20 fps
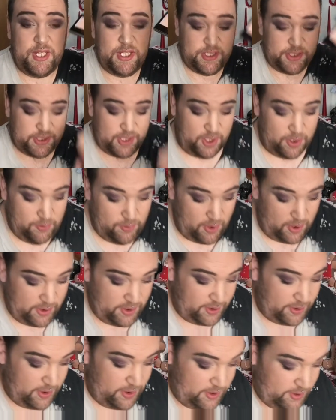So I'm
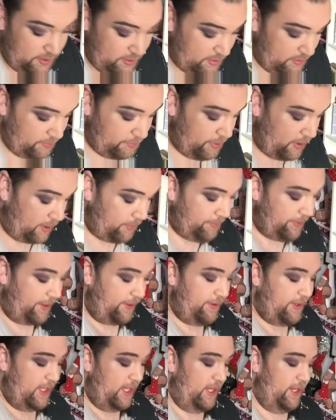gonna pop
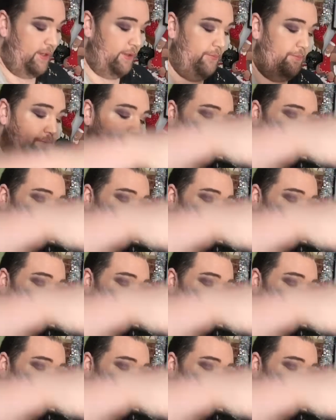that there.